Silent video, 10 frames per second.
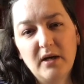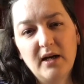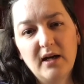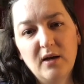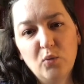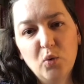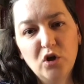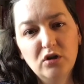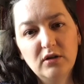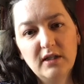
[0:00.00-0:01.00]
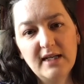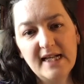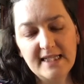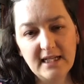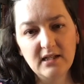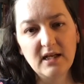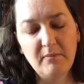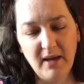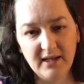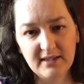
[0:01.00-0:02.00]
a wool silk
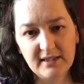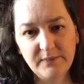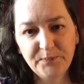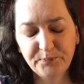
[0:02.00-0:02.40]
mix,